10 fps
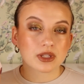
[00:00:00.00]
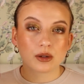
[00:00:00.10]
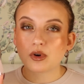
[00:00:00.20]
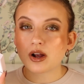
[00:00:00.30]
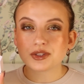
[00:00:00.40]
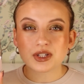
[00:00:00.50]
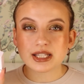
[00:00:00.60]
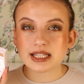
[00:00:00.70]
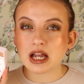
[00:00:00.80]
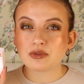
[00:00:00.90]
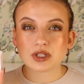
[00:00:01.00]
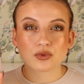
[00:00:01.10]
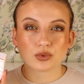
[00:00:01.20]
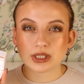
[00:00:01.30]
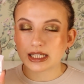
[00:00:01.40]
the bronzer itself is
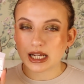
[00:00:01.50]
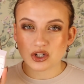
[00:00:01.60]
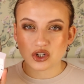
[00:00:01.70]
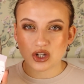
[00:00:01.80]
a really nice